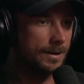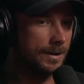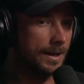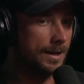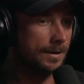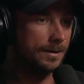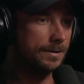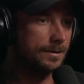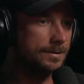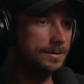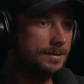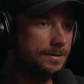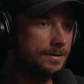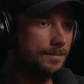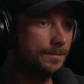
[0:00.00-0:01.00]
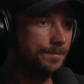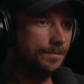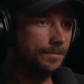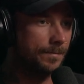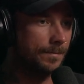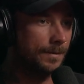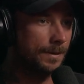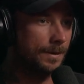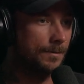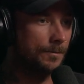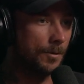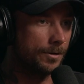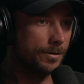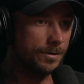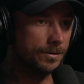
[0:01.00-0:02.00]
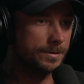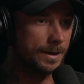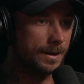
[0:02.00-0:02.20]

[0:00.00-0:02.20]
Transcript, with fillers: And that does wonders.